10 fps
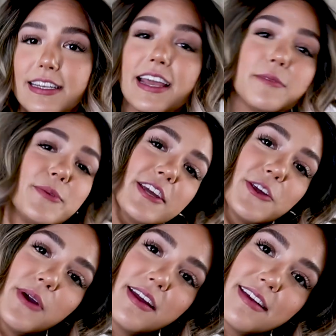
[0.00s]
Today I'm bringing
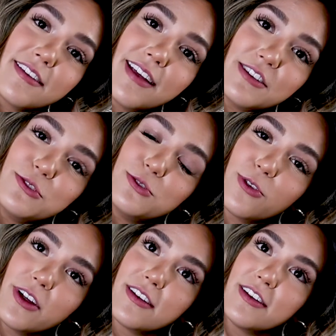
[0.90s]
you another hair
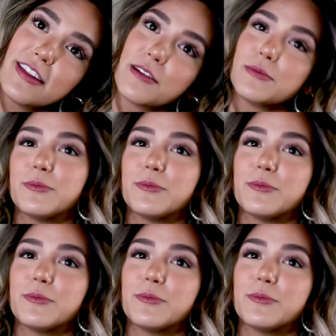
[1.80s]
tutorial that I'm